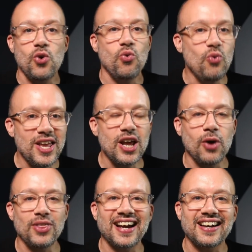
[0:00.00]
we know
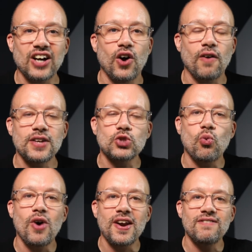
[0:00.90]
that golf is
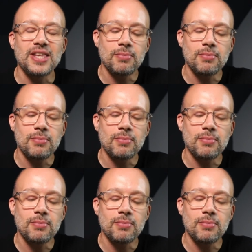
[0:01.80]
one of the